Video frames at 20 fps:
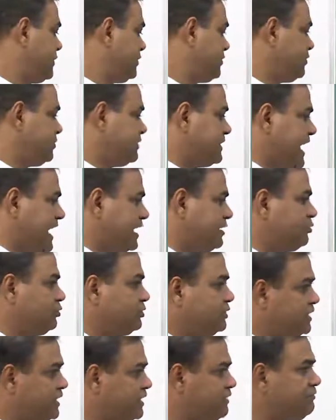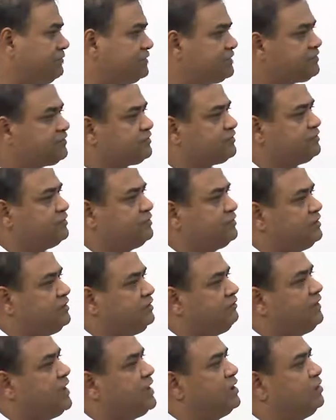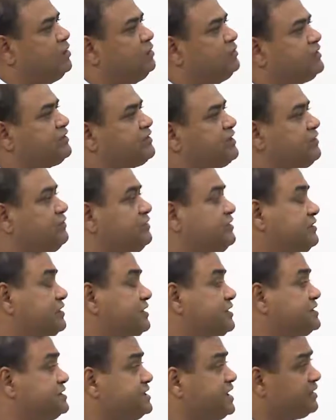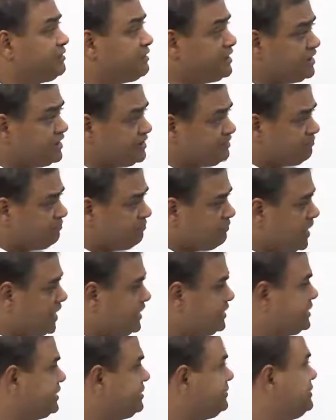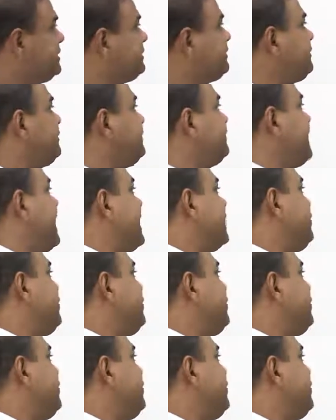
So, that would give us the value of the surface energy, and mind it, this is